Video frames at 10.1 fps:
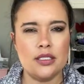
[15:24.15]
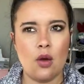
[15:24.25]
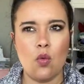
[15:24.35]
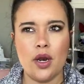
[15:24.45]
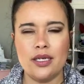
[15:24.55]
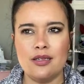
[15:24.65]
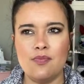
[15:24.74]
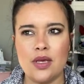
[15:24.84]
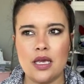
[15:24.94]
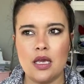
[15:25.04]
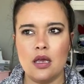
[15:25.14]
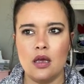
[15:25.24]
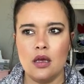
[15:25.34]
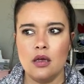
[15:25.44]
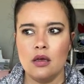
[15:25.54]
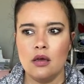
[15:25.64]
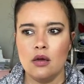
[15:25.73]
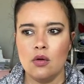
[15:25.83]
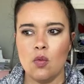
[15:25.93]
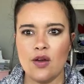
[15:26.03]
I want it to be
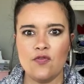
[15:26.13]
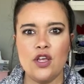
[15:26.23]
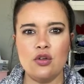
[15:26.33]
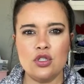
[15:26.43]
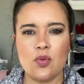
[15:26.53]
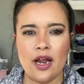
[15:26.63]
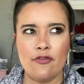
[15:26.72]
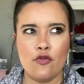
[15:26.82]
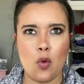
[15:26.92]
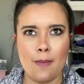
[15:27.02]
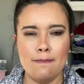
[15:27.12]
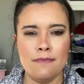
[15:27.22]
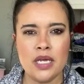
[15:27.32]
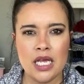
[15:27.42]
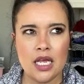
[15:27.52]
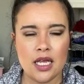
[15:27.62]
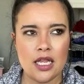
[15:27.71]
what feels right for me.